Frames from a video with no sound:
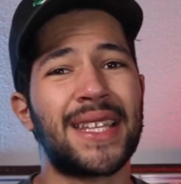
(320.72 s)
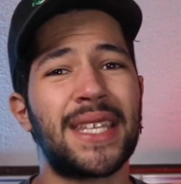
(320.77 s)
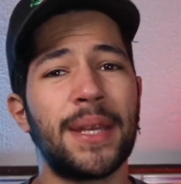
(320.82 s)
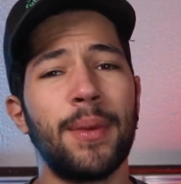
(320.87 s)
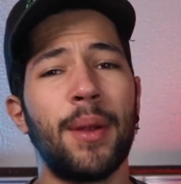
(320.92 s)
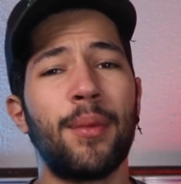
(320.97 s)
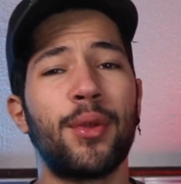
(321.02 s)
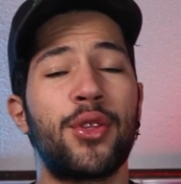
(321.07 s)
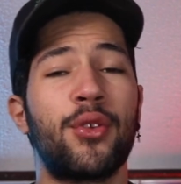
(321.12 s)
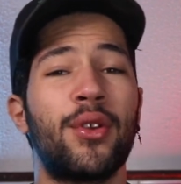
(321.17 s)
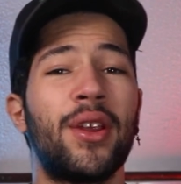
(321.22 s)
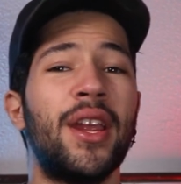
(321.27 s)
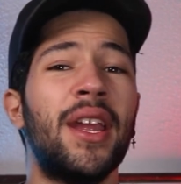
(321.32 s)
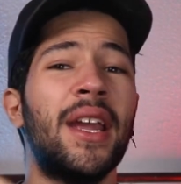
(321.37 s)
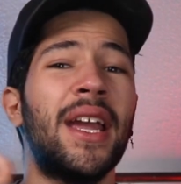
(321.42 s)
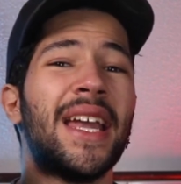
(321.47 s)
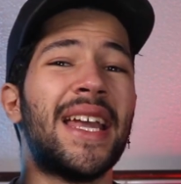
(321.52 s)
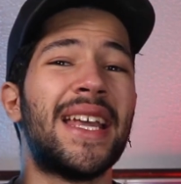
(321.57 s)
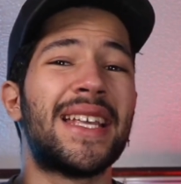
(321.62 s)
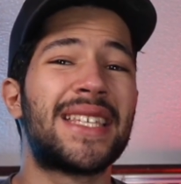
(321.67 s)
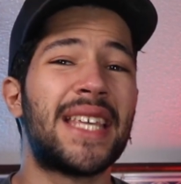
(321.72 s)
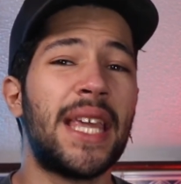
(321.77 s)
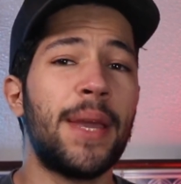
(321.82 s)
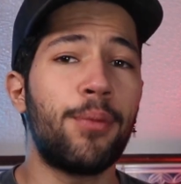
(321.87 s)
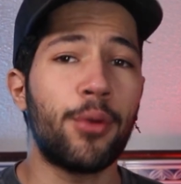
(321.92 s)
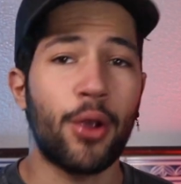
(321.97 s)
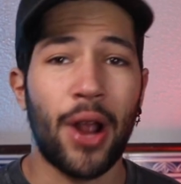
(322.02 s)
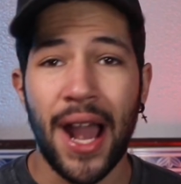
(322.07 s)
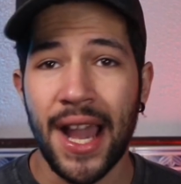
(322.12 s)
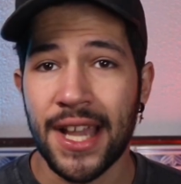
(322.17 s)
Tip number 3 is keep
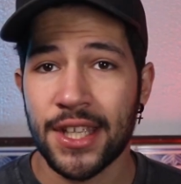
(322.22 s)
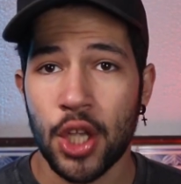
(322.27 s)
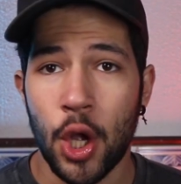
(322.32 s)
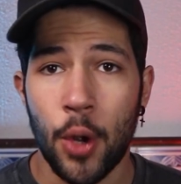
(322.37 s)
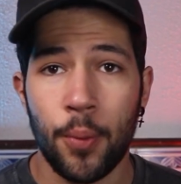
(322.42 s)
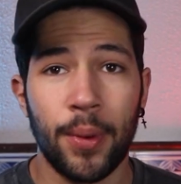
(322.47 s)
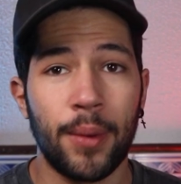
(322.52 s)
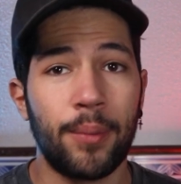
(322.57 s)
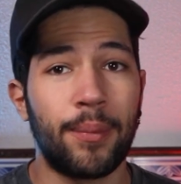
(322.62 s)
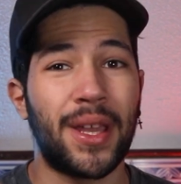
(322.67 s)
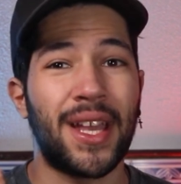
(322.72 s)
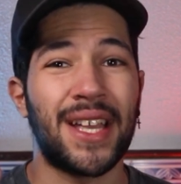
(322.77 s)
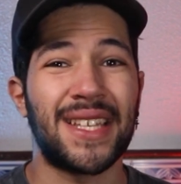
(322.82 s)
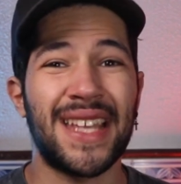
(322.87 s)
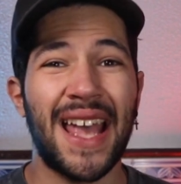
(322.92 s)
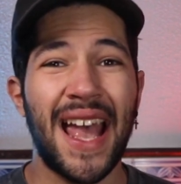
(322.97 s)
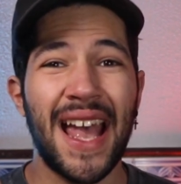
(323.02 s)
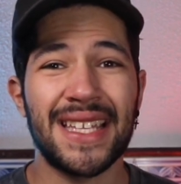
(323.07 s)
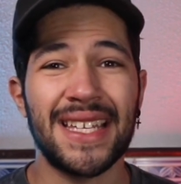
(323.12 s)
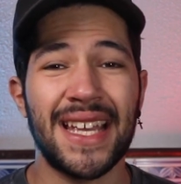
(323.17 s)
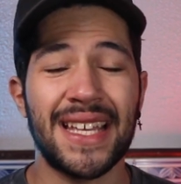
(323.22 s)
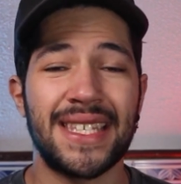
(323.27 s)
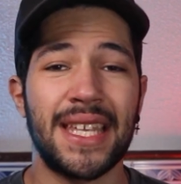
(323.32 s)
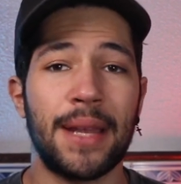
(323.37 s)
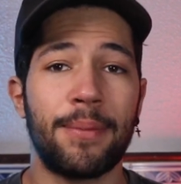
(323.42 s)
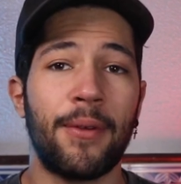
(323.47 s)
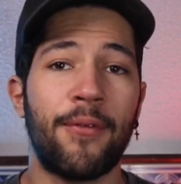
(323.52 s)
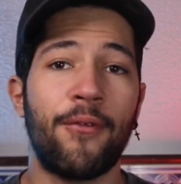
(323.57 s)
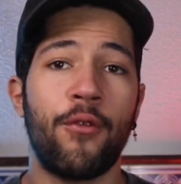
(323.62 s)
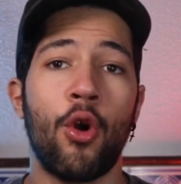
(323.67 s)
your eyes open because, as I said
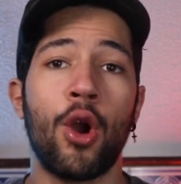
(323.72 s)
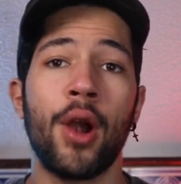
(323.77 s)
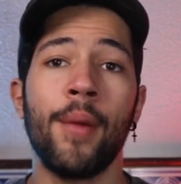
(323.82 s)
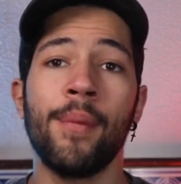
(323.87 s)
before,